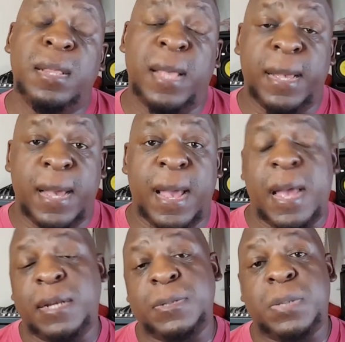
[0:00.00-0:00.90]
that I
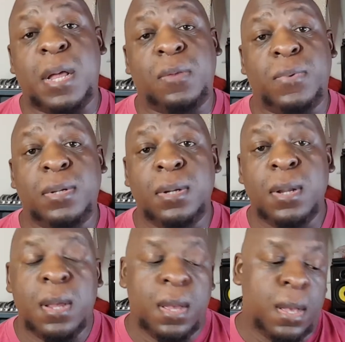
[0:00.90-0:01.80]
had to follow
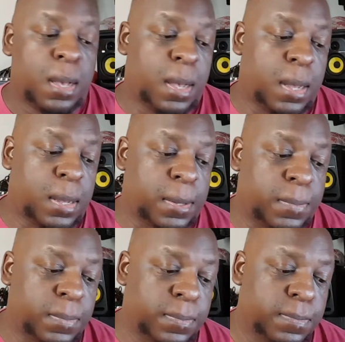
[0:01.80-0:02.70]
it.
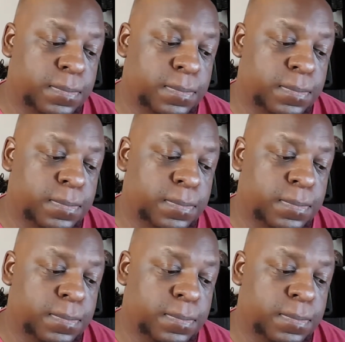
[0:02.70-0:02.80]
Um,